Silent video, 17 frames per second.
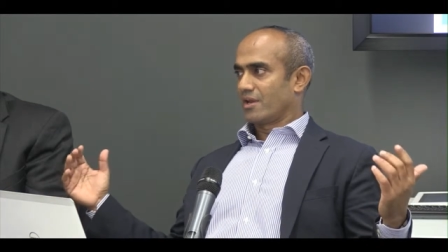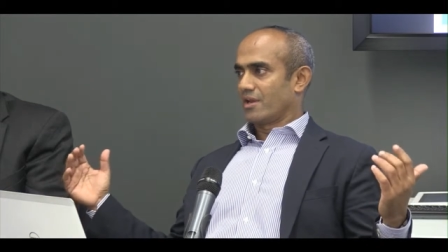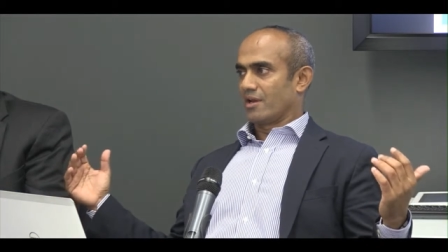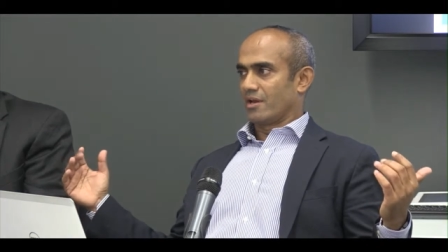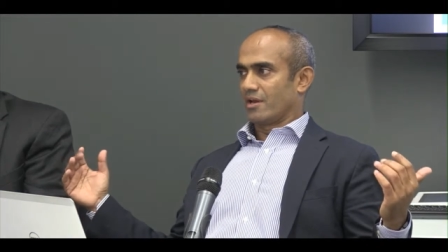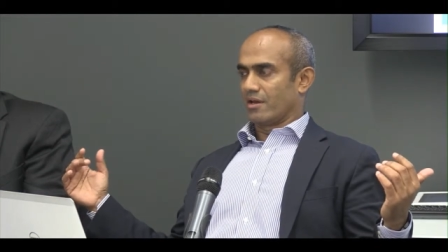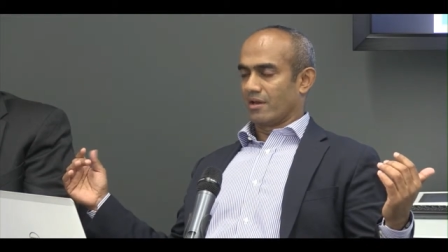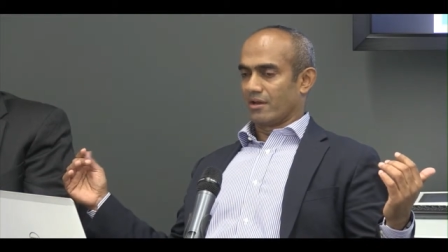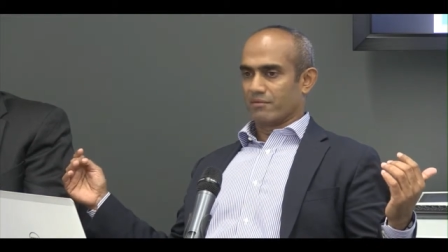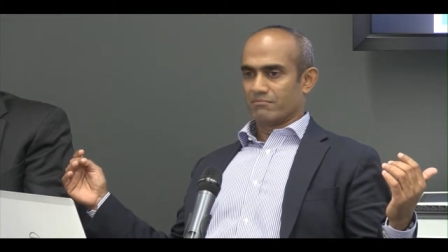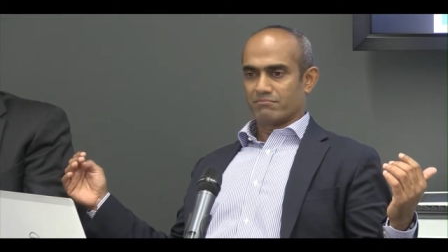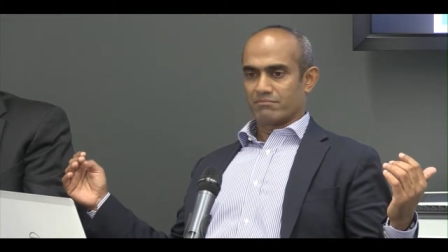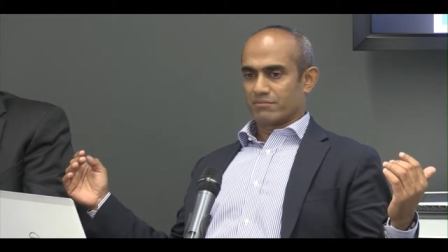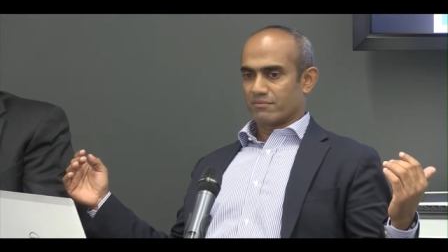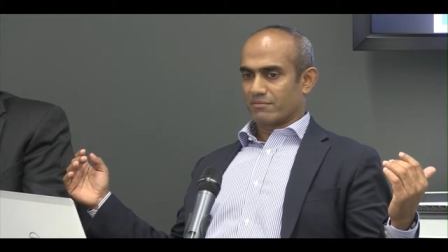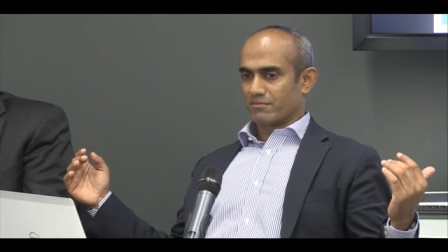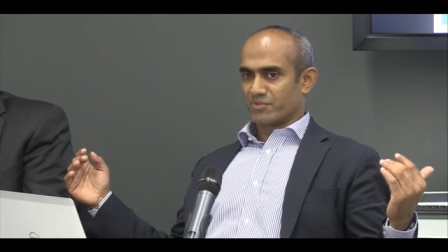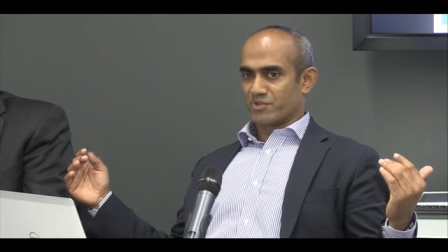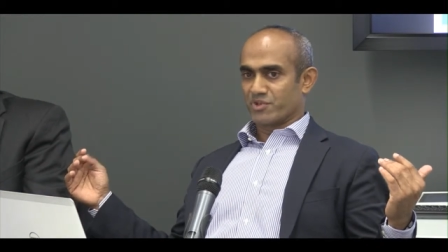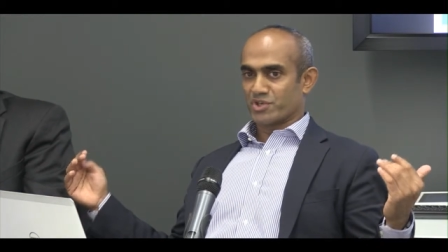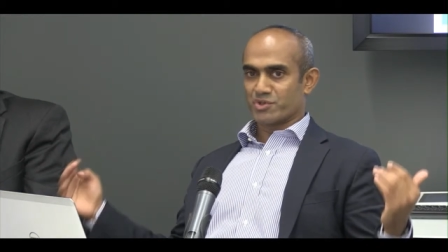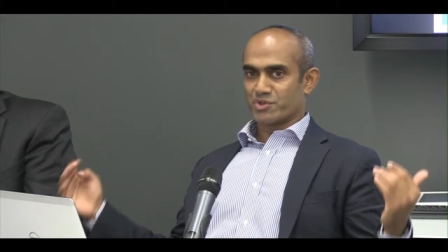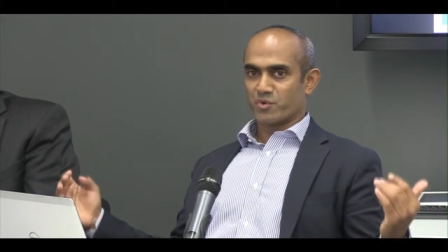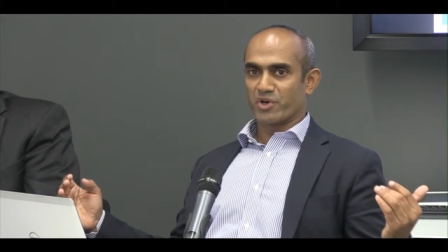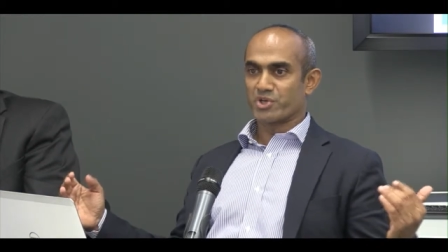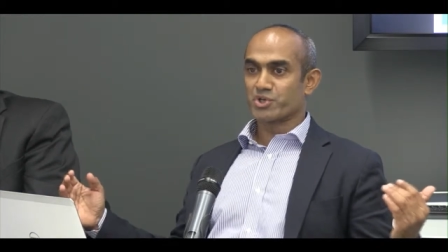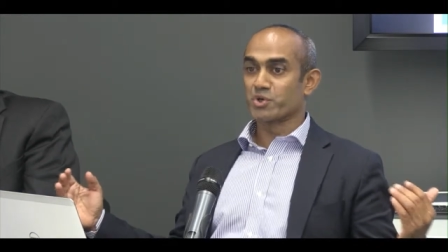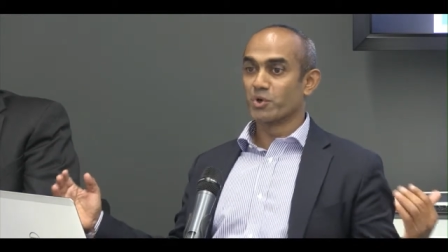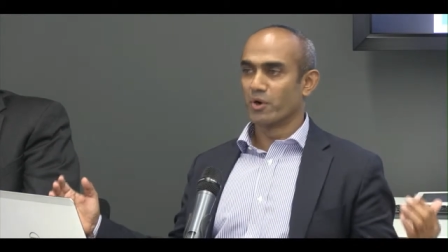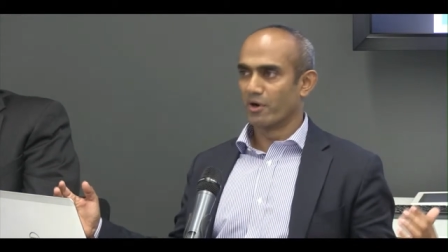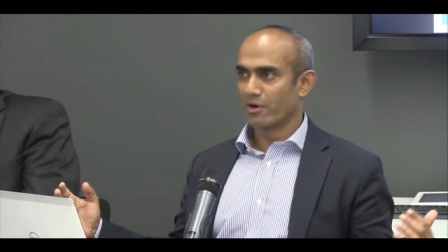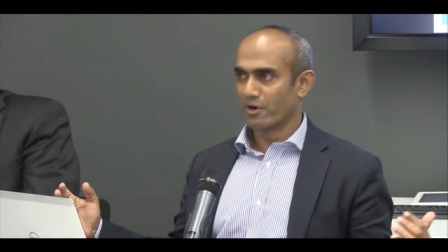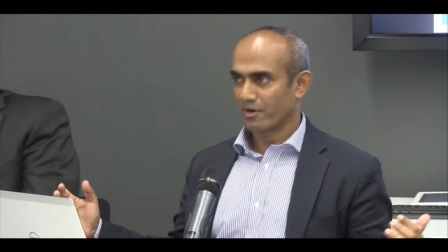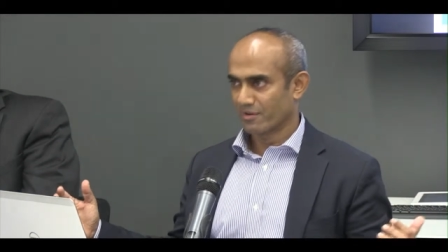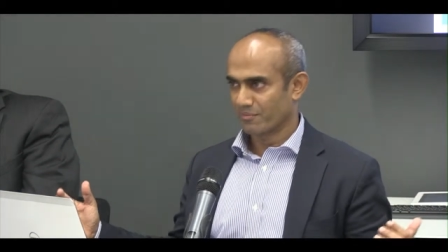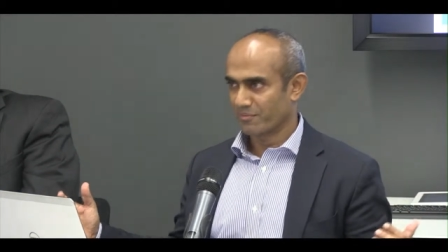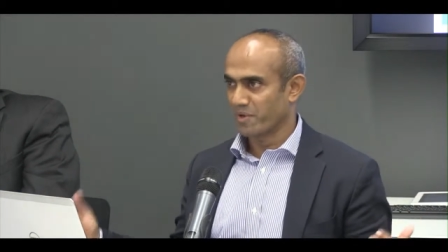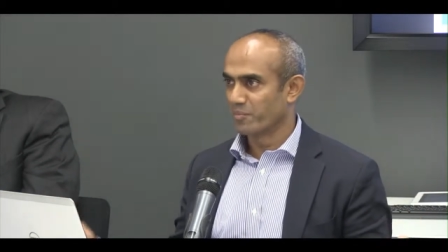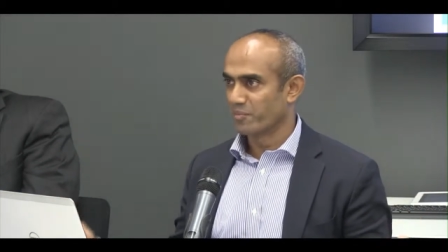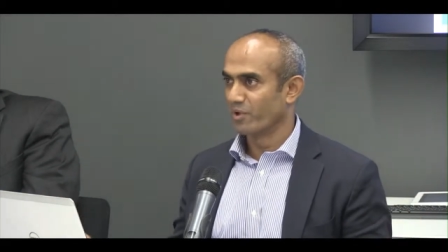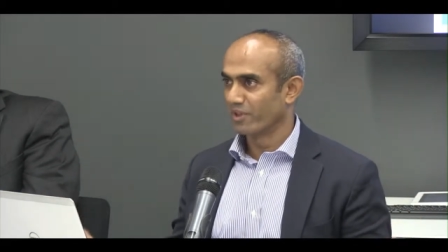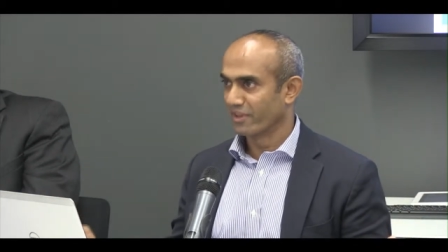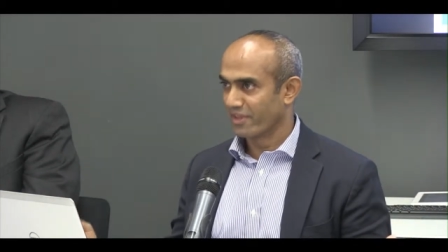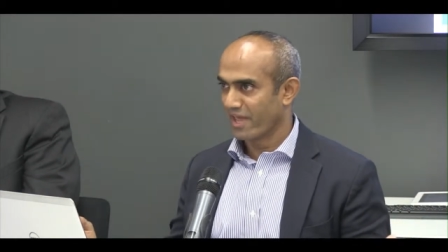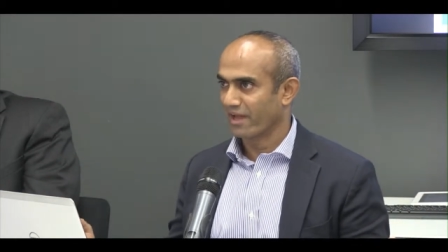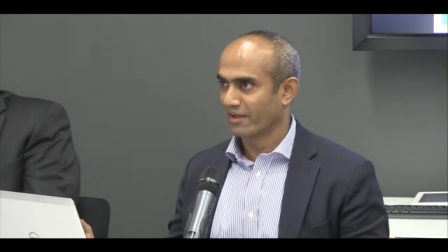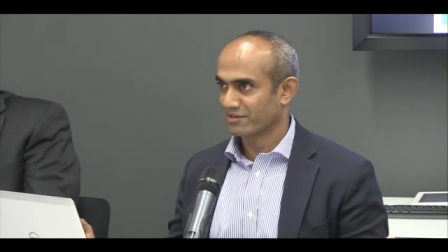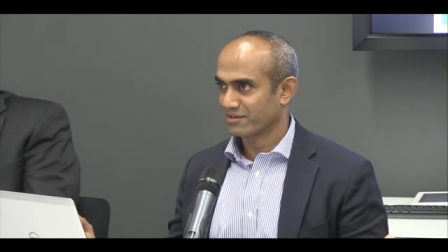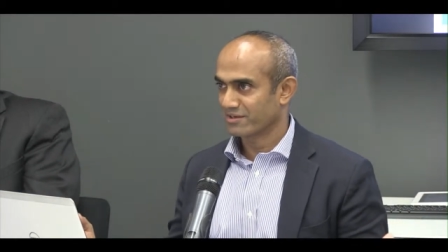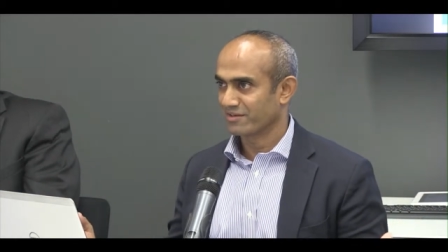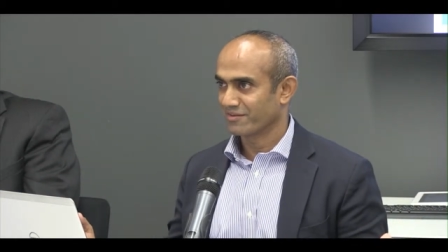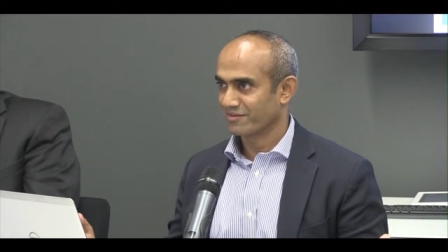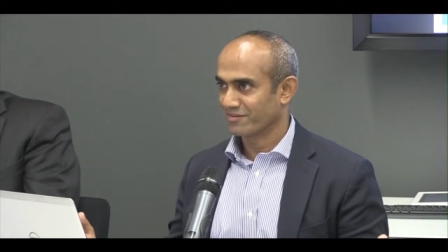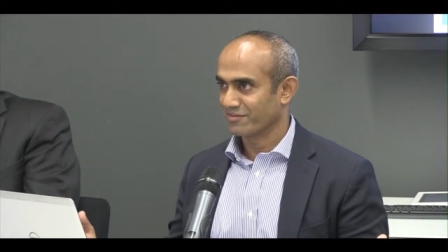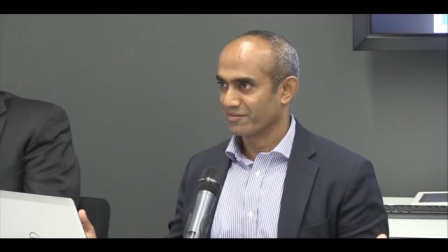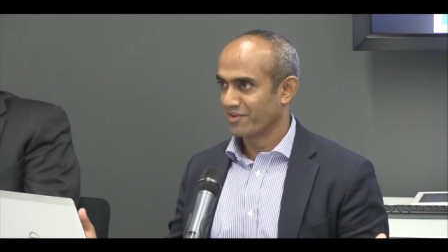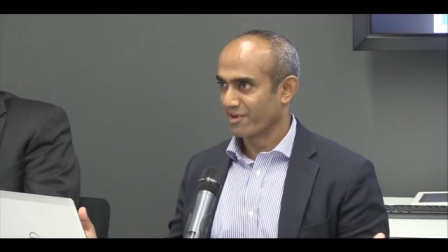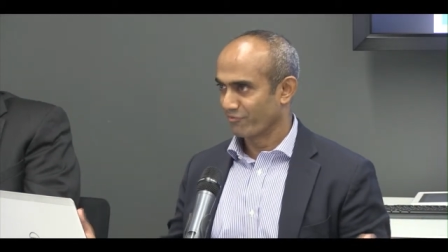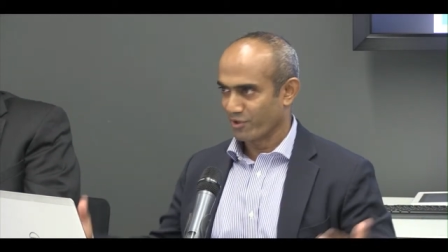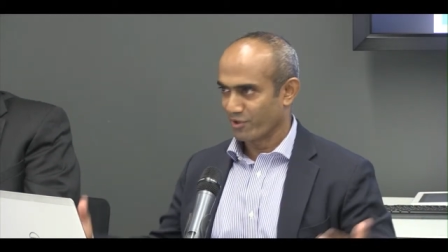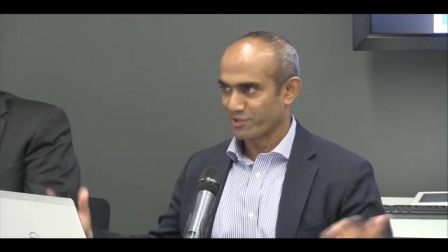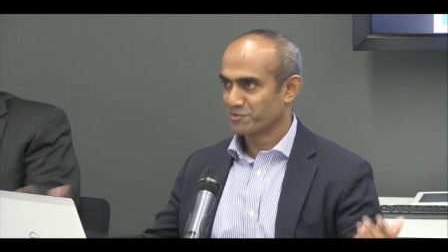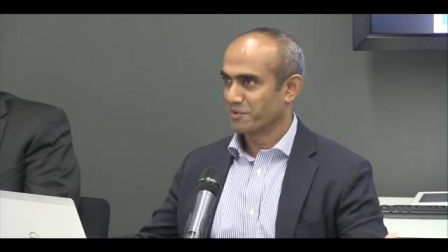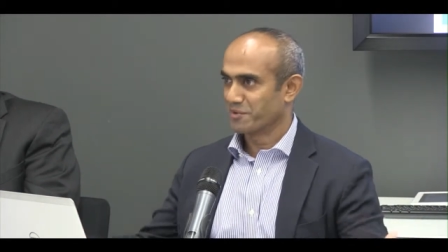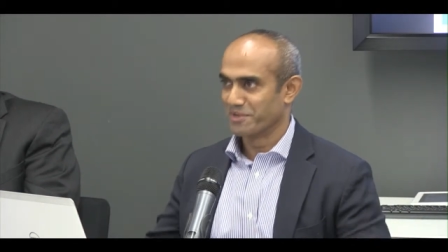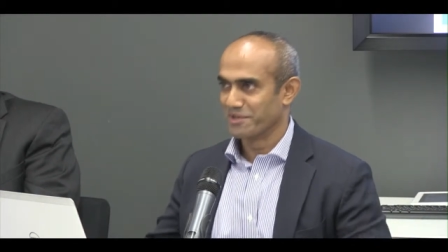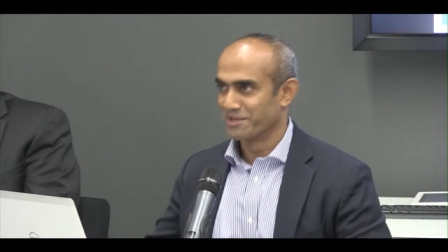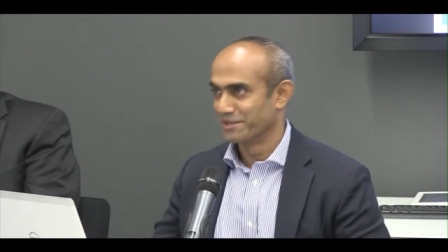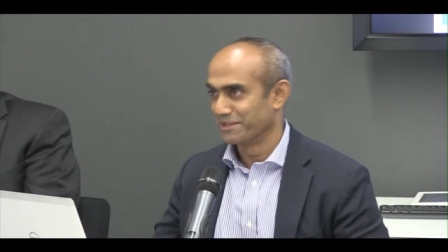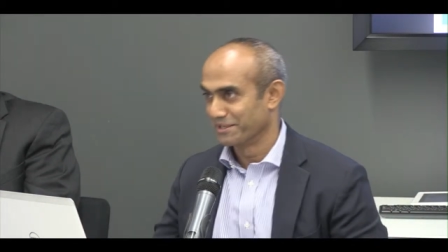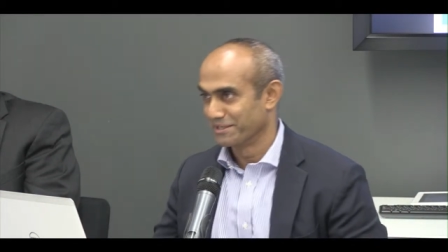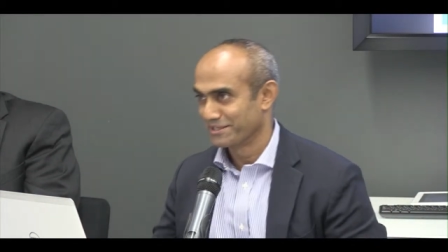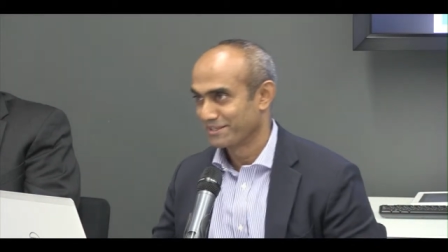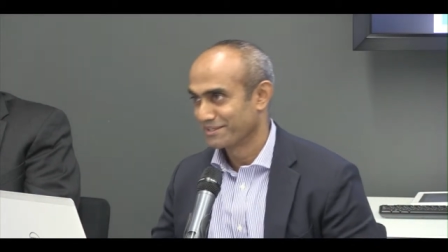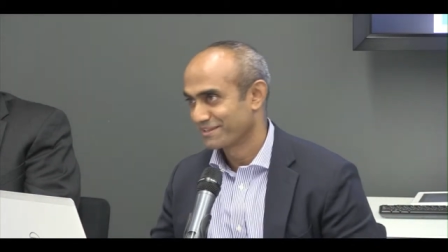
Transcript: uh, just to assure people that their voice would be heard.